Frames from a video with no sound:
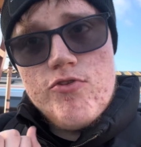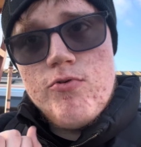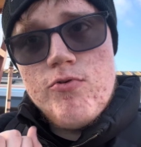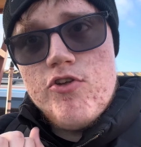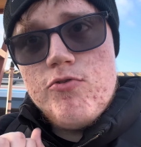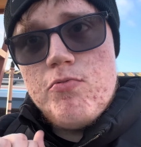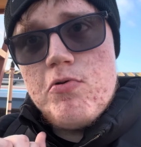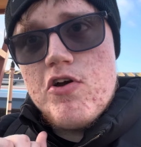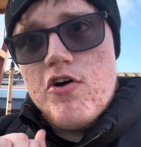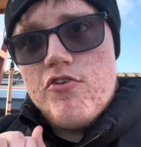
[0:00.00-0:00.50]

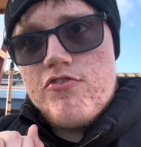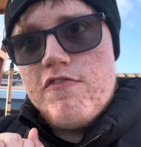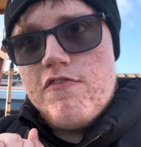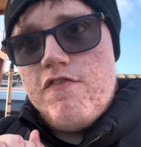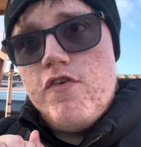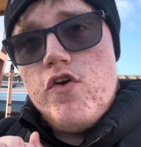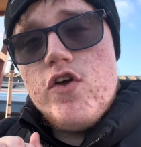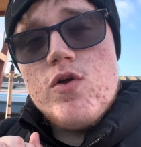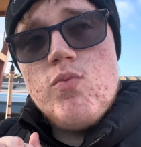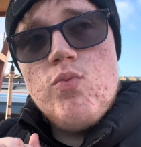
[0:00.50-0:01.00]
once we've got some
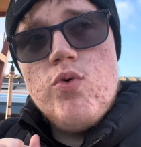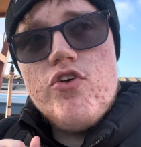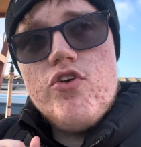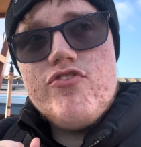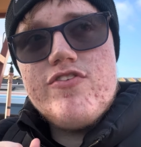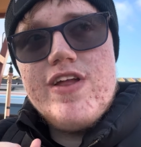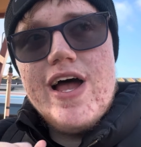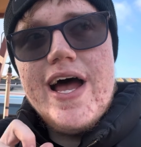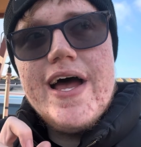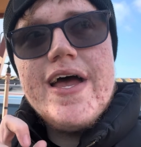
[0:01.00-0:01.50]
food in
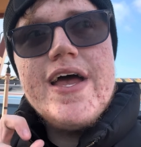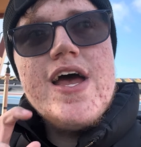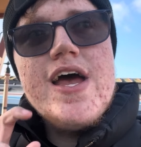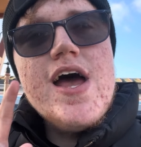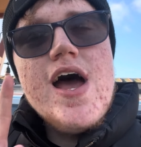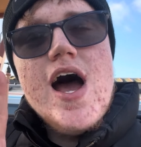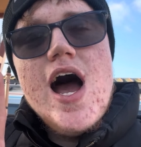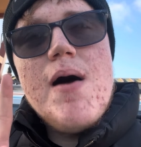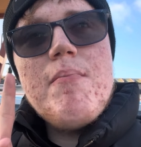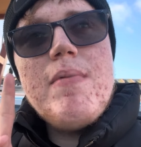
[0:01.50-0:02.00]
Worcester,
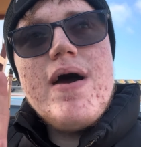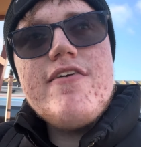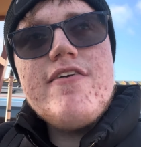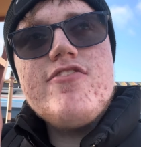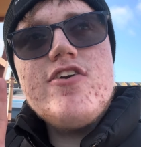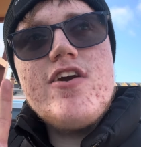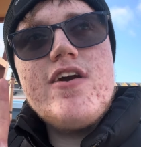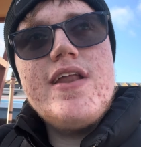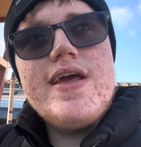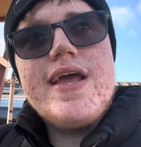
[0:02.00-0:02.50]
I'm
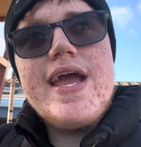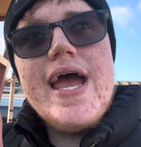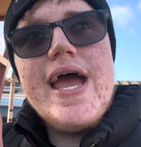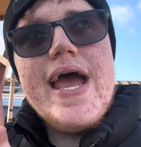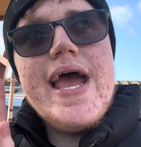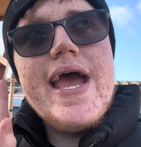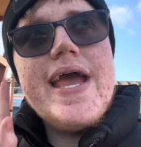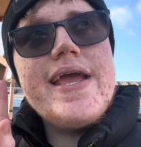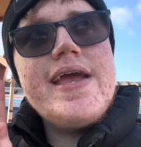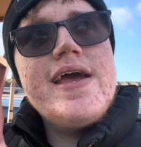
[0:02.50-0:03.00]
actually going to get
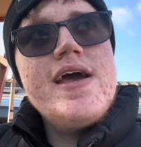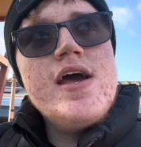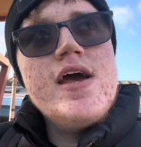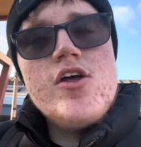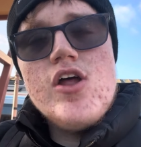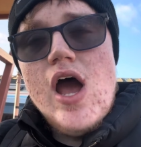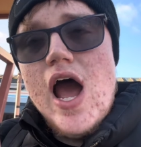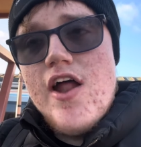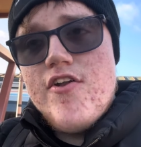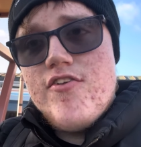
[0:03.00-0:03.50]
a,
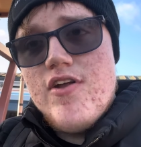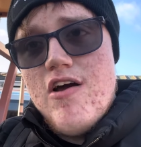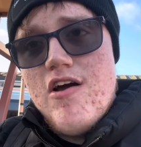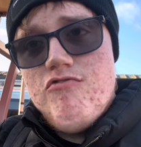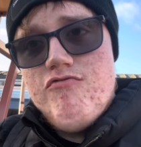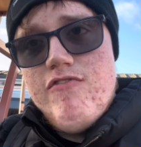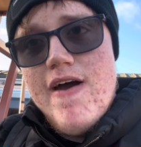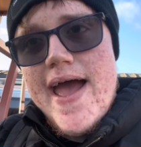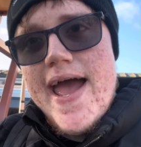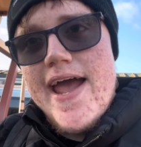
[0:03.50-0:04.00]
a, a
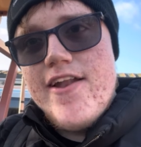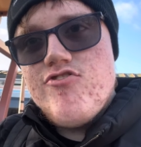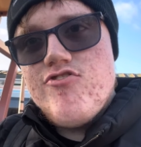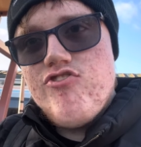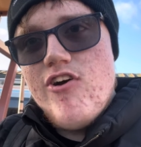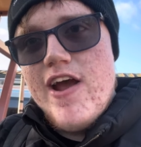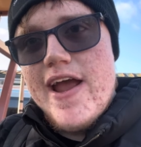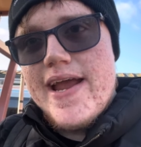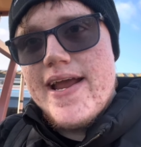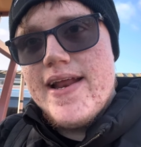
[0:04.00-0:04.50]
rare
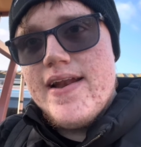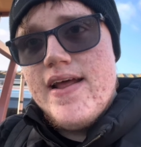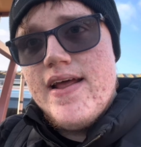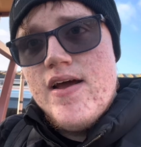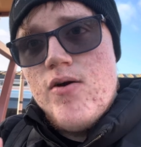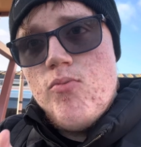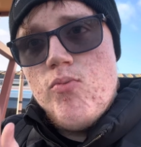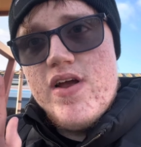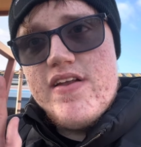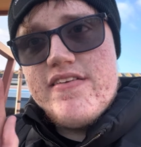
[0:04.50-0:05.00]
train,
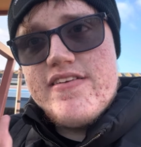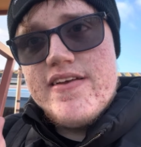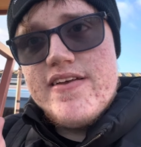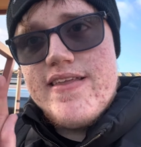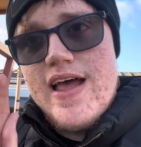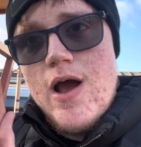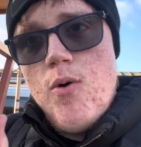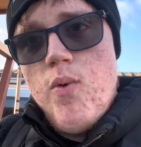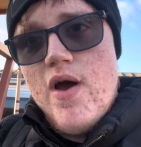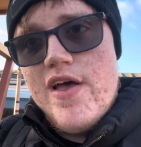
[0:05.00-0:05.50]
which
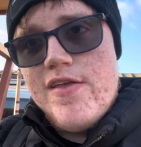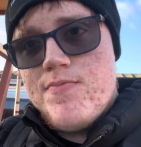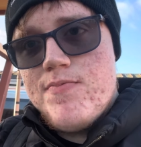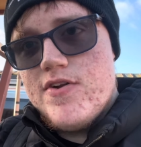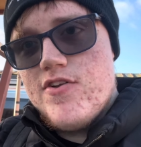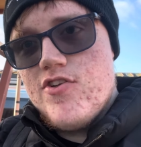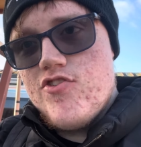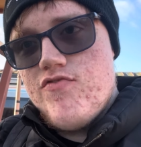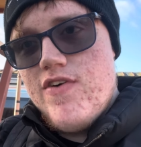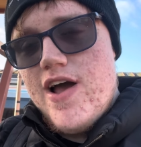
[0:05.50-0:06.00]
is a West
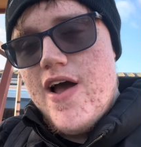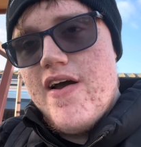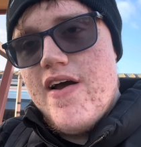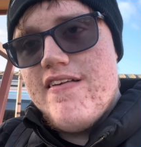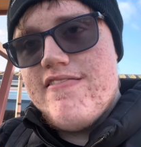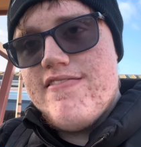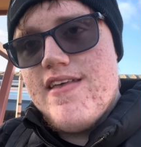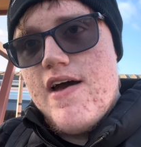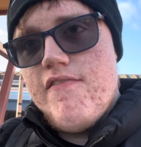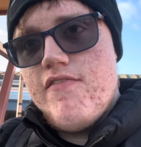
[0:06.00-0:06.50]
Midlands Railway
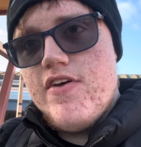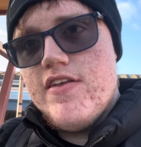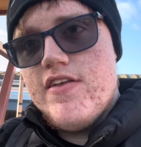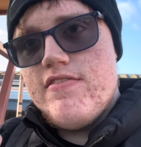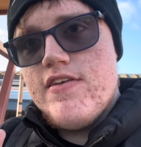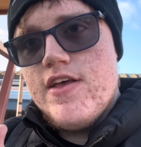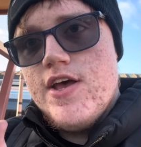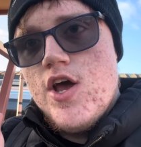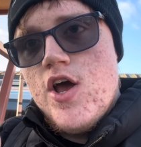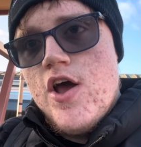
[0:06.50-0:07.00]

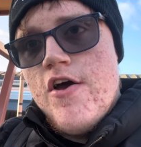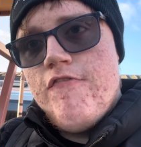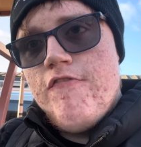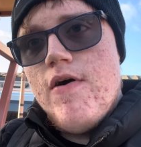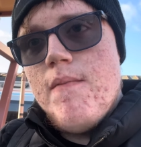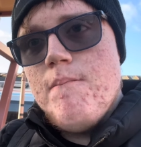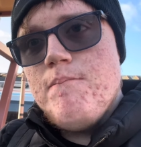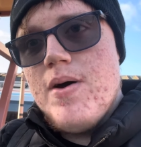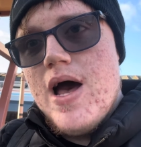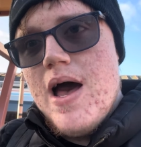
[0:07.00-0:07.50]
service
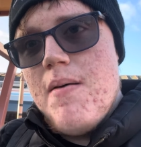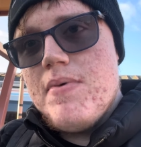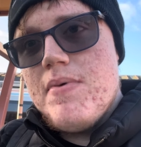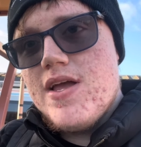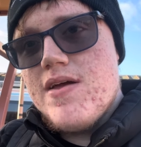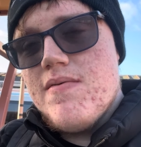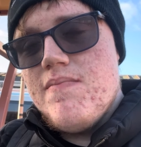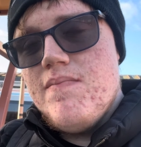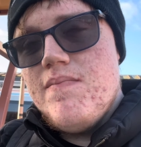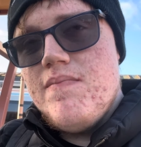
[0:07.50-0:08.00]
from
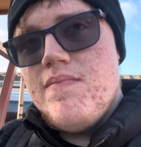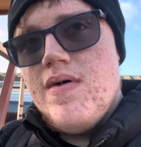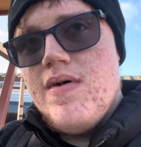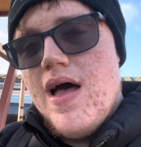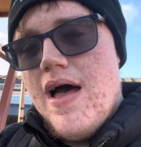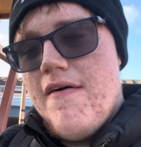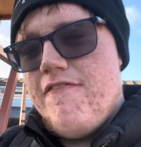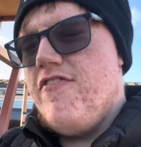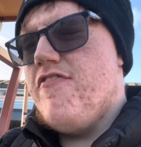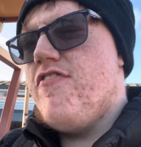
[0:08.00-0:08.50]
Birmingham,
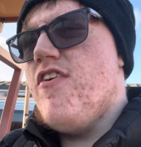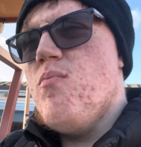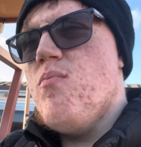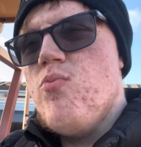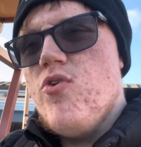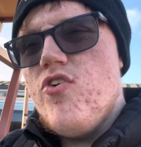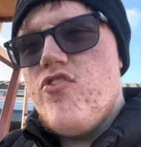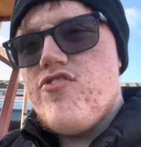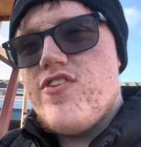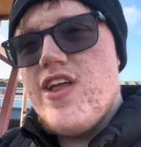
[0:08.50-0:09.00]
uh, from
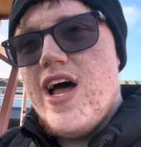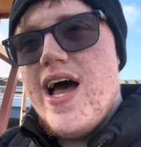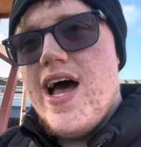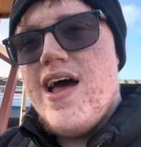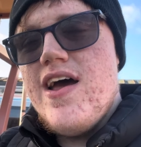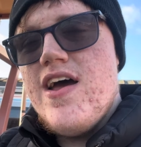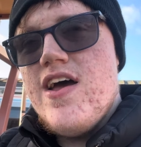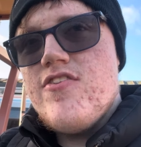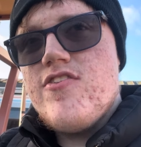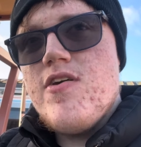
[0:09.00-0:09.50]
Worcester
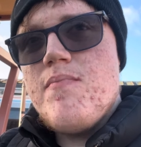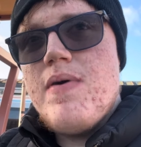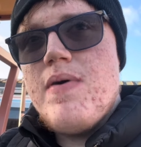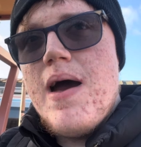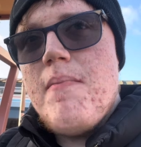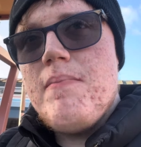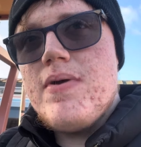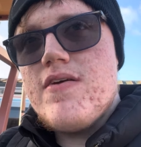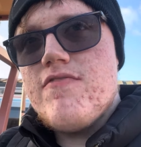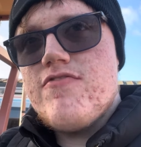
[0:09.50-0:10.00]
to
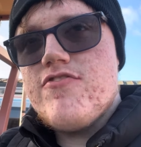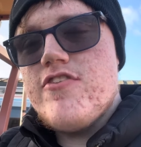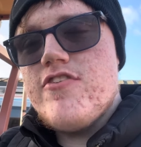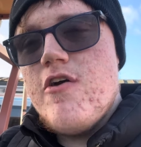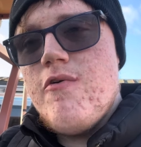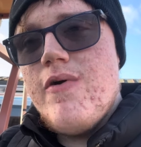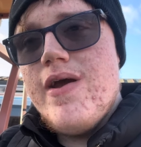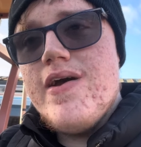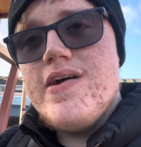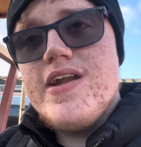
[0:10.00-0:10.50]
Birmingham
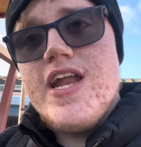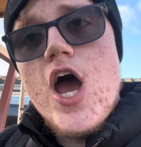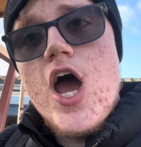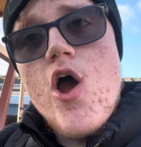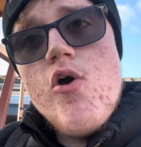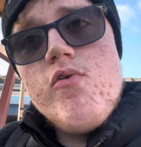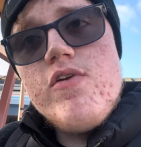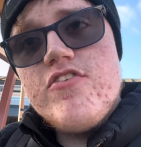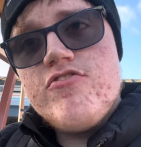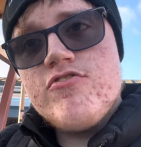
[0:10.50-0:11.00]
Snow Hill, and it
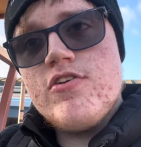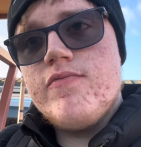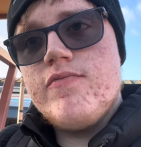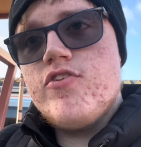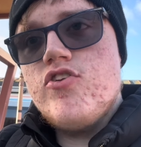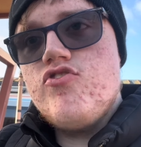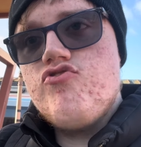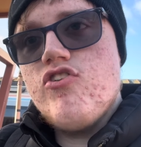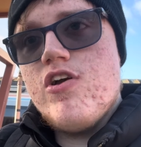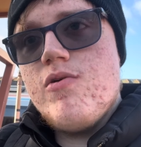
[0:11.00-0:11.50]
only stops
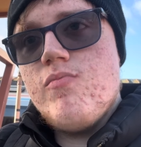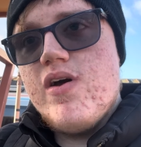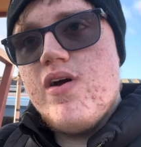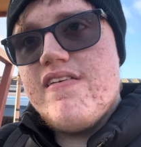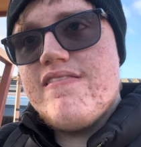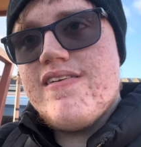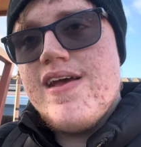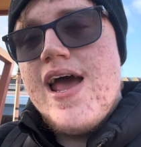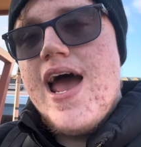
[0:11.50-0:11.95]
at Droitwich.